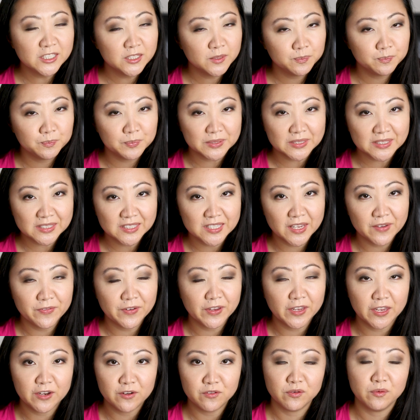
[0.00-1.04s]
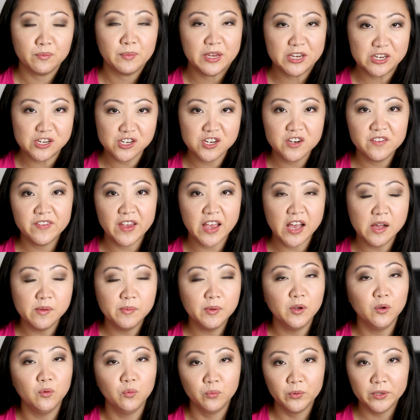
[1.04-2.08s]
specific information
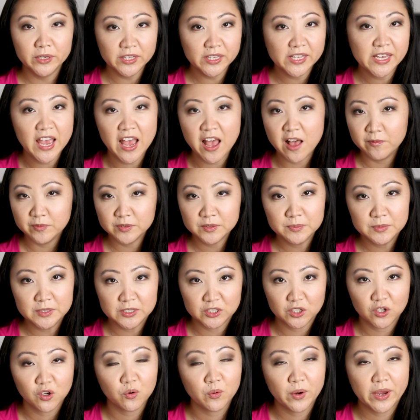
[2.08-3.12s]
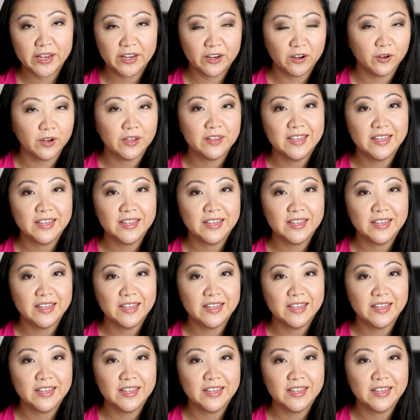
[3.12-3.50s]
available really helps me as a creator,